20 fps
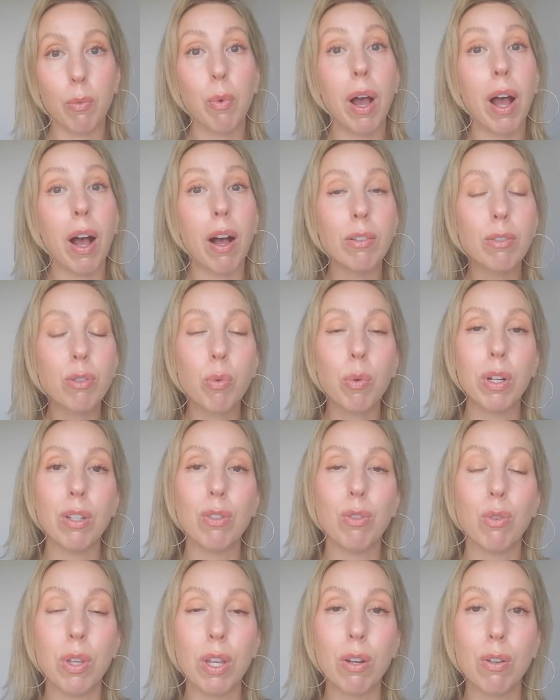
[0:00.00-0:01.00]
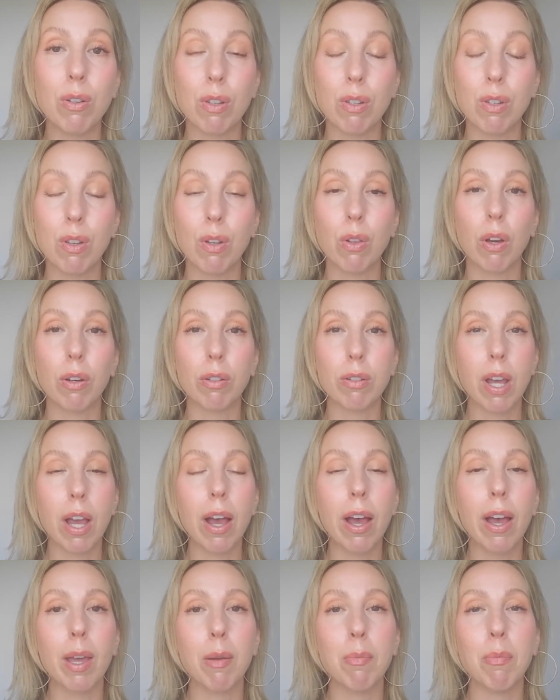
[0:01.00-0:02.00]
Well, 22 years is a long
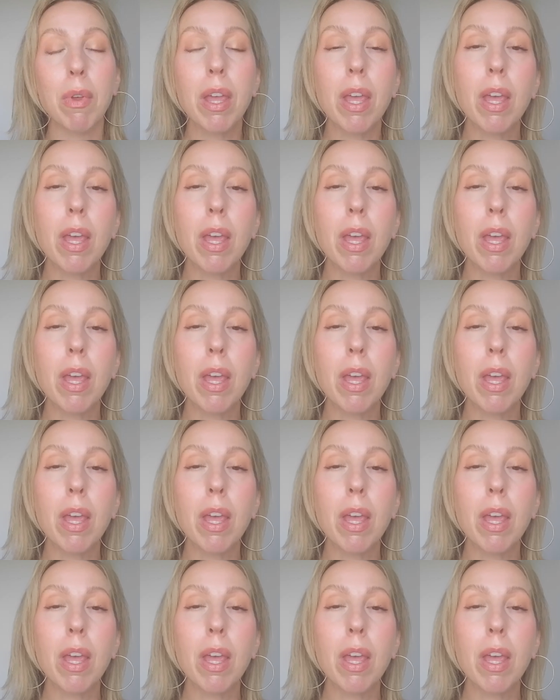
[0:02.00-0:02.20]
time.